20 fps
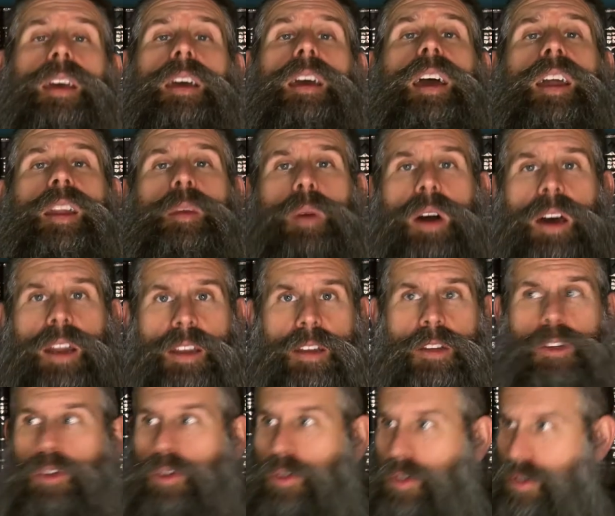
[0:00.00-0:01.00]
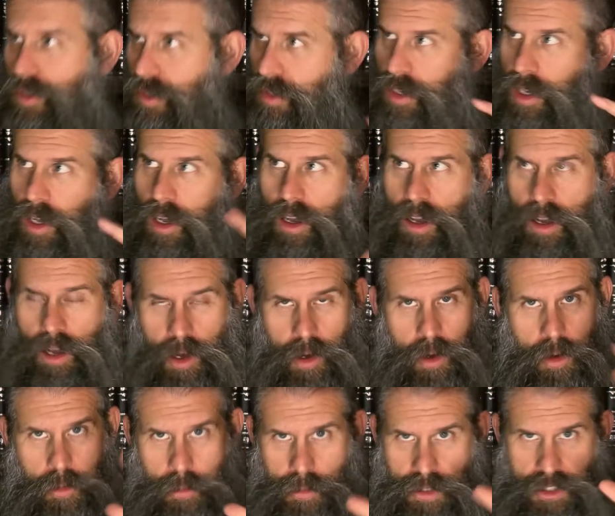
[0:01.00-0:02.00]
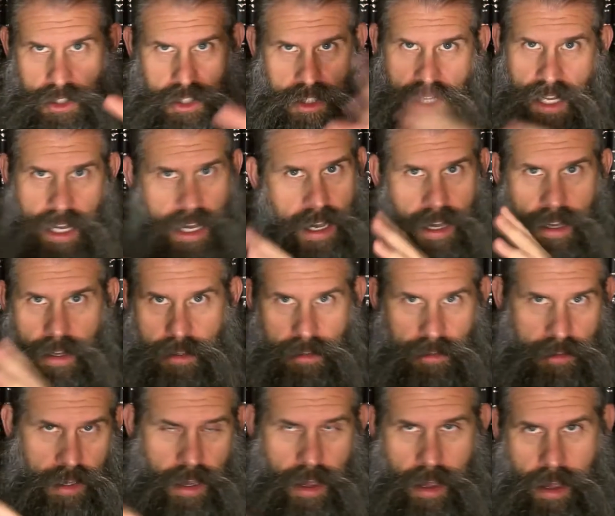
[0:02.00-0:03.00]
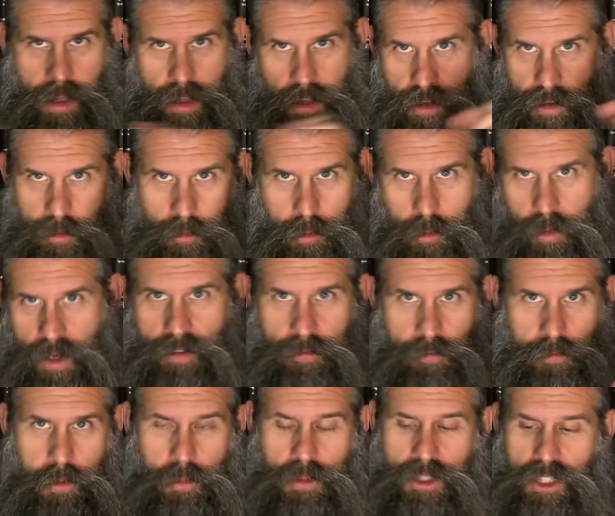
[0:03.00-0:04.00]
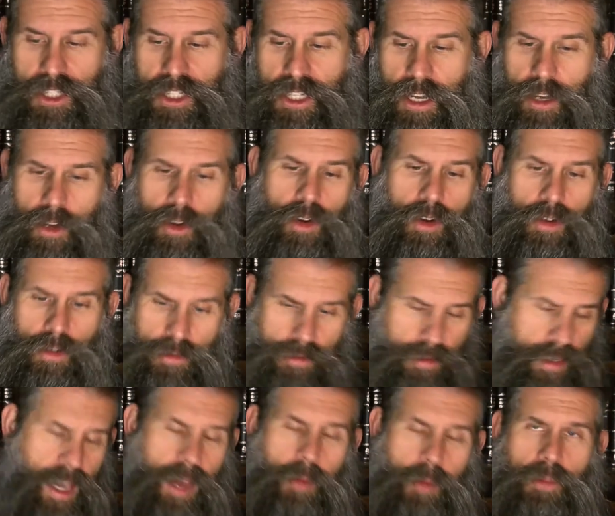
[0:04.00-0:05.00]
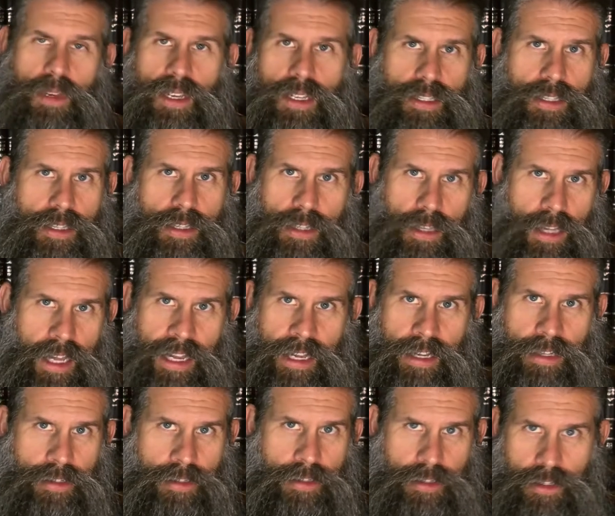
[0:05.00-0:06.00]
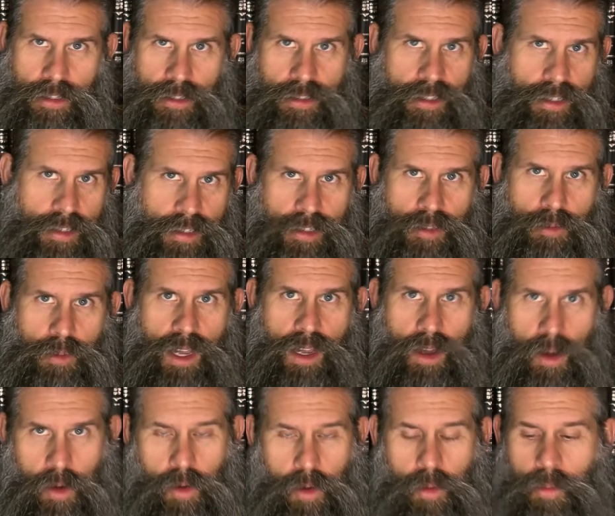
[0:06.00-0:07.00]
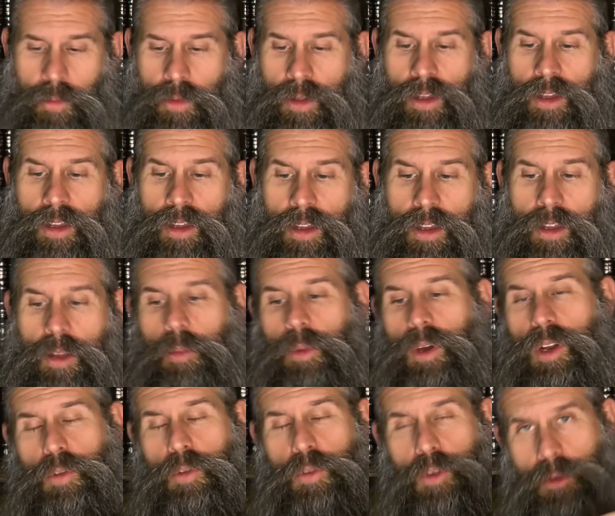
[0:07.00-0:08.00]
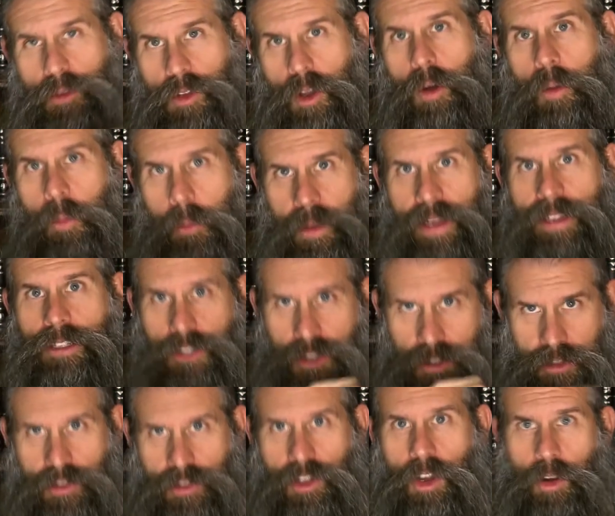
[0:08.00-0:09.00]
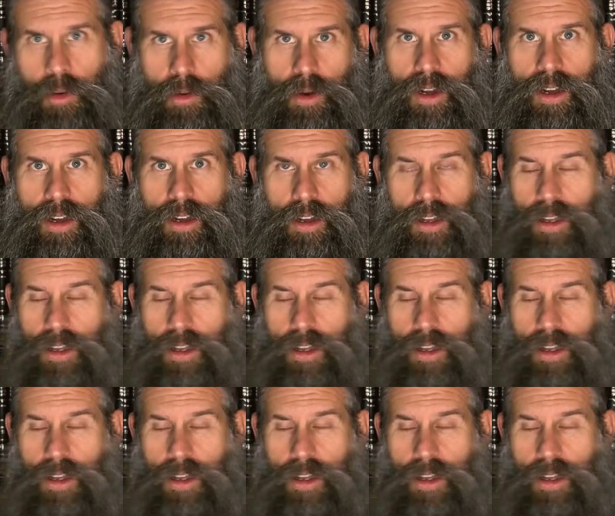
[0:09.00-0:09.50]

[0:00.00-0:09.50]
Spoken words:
anybody who's, oh, Mashiach, yay, we're waiting for Mashiach, or get me to the land because this is my home. But if you don't mention Torah,